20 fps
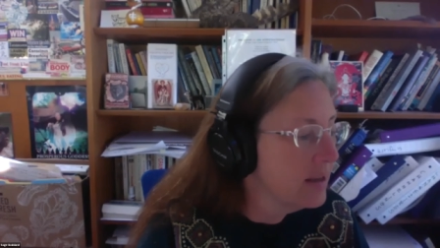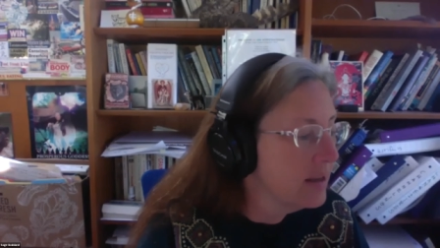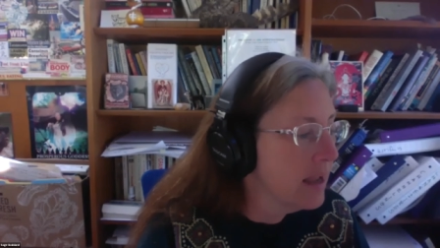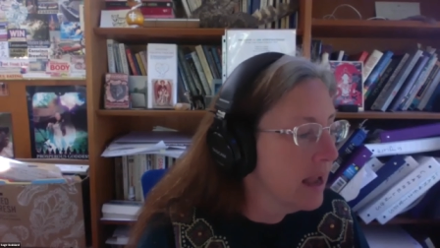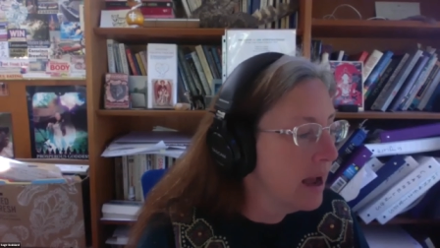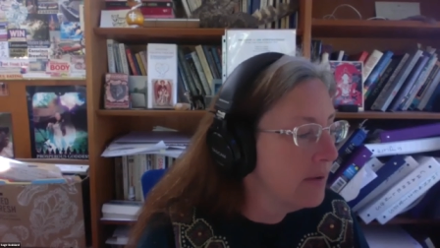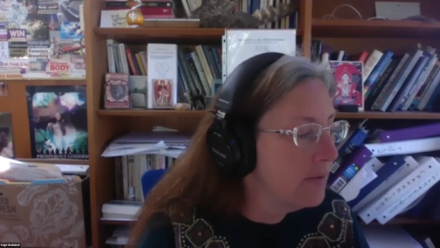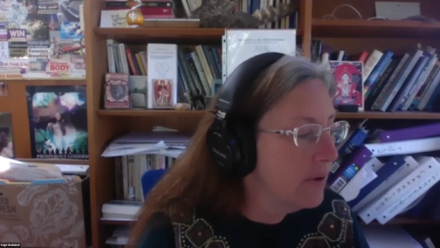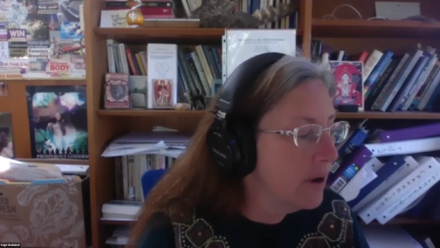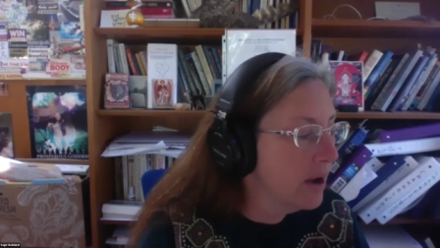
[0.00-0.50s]

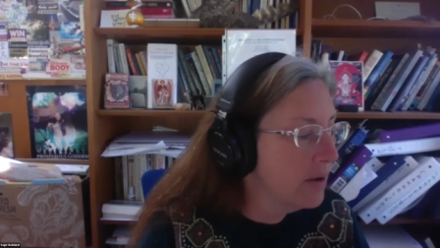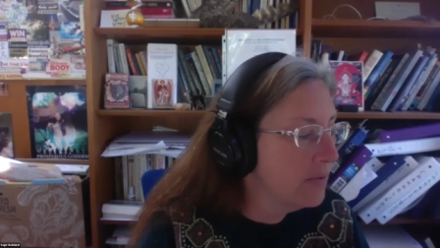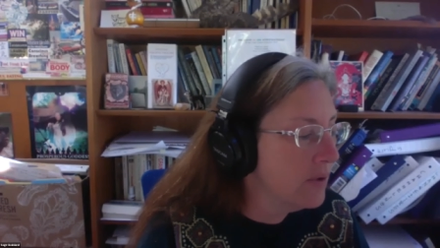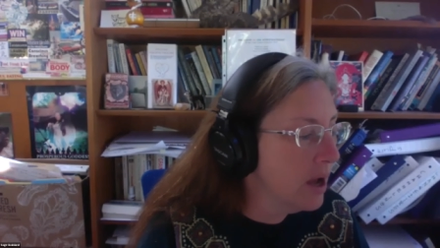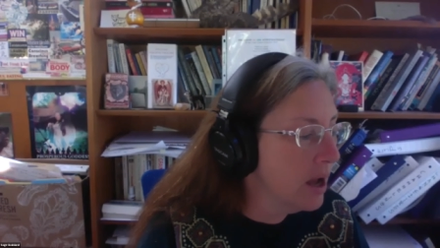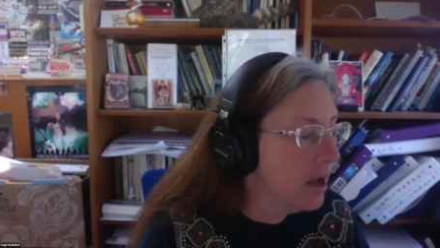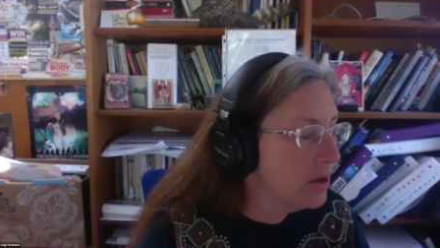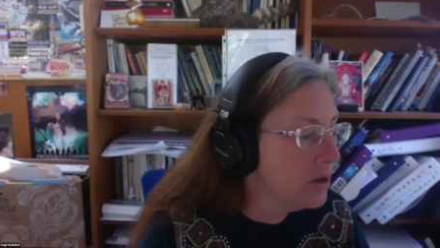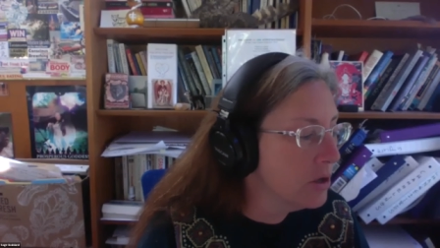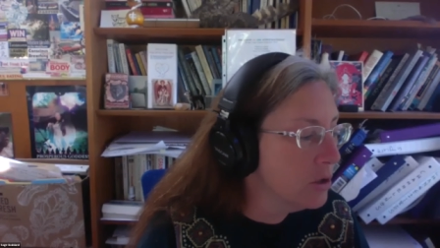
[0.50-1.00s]
Yeah, I've
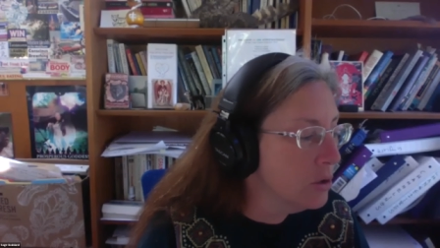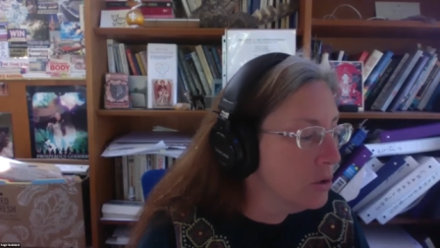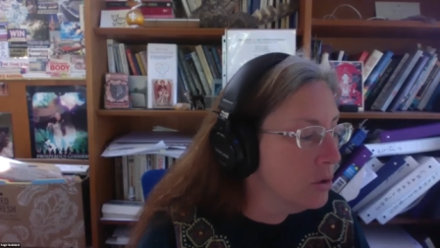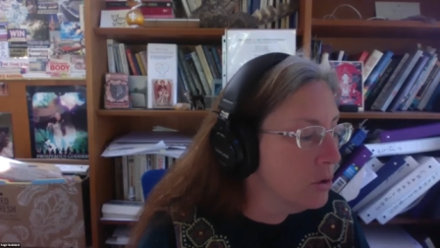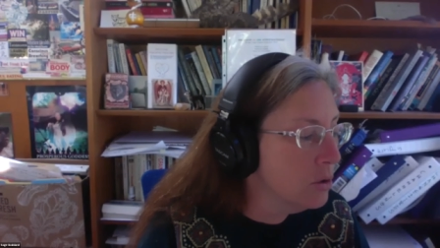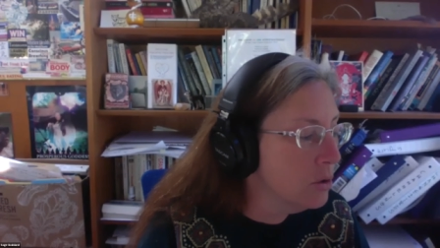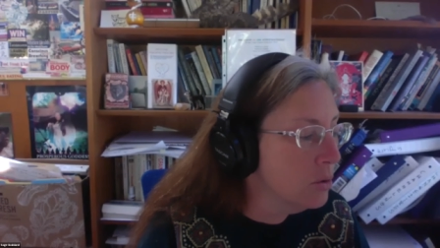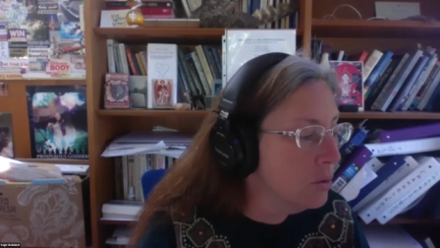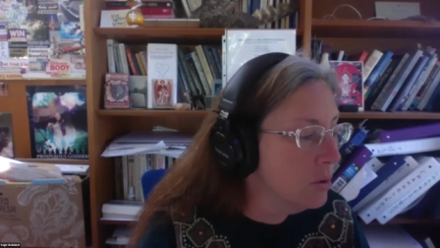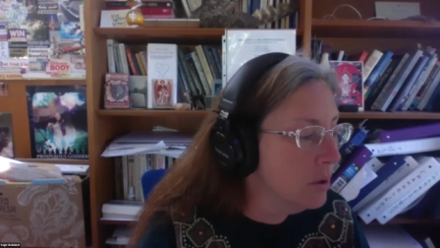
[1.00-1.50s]
got
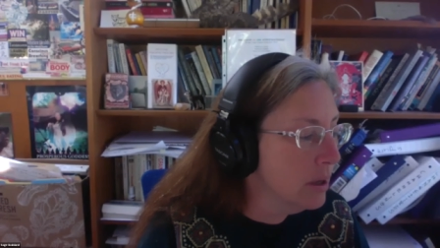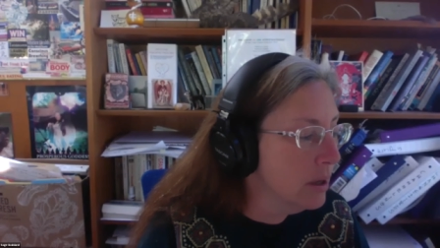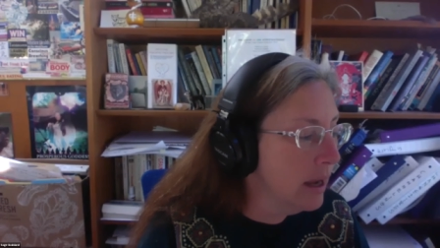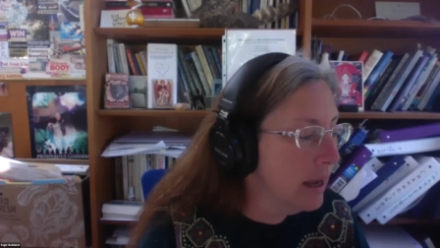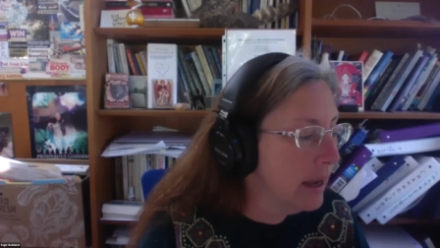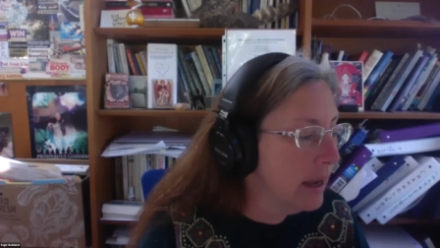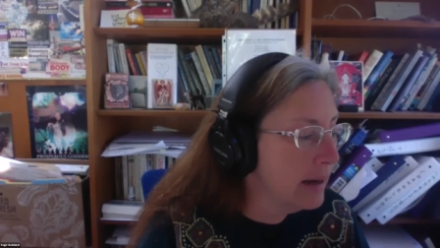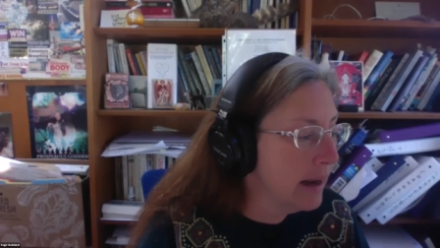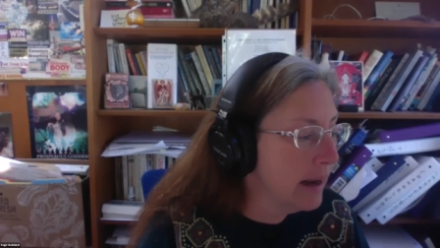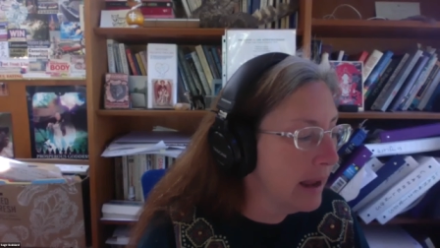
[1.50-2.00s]
you
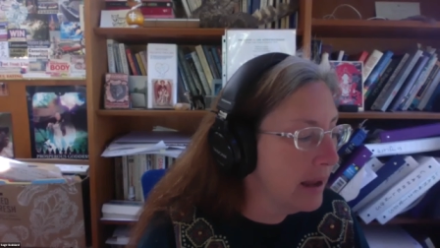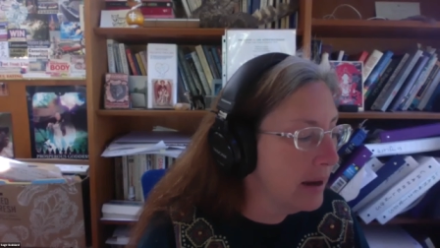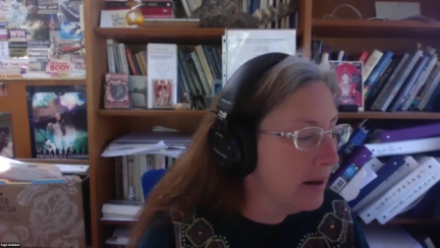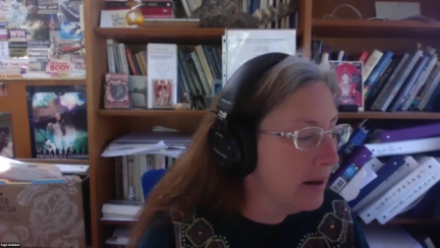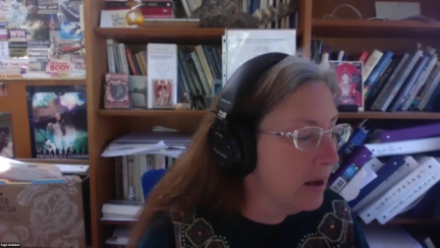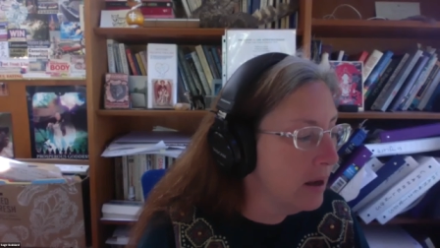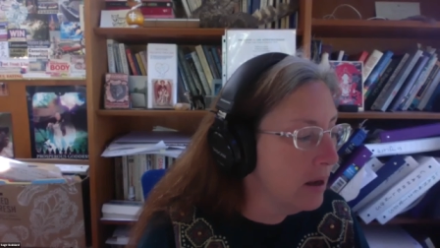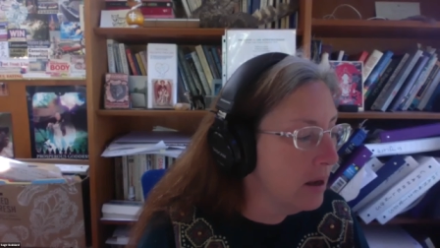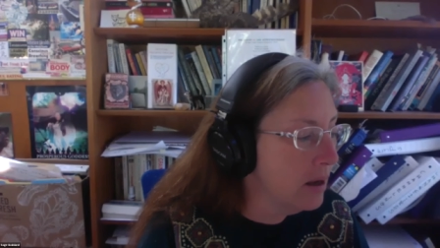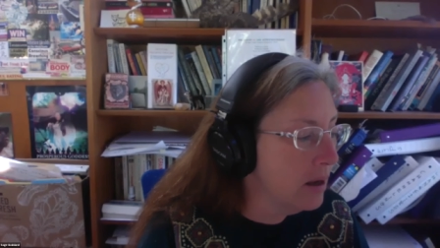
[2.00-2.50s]
and
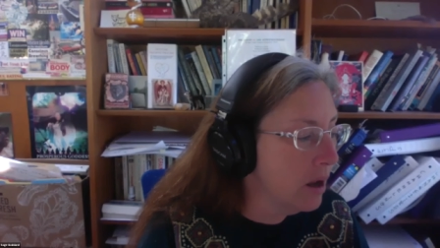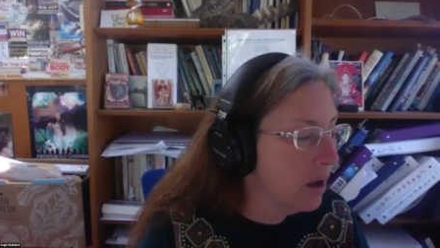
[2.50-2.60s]
Anna